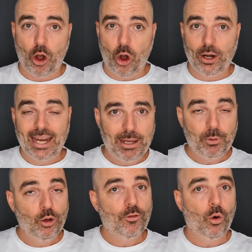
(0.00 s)
on
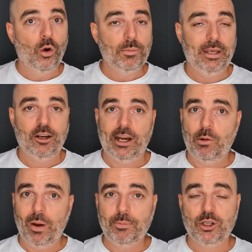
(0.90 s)
people who've already been on our
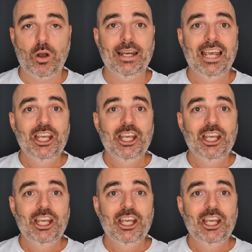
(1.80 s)
website.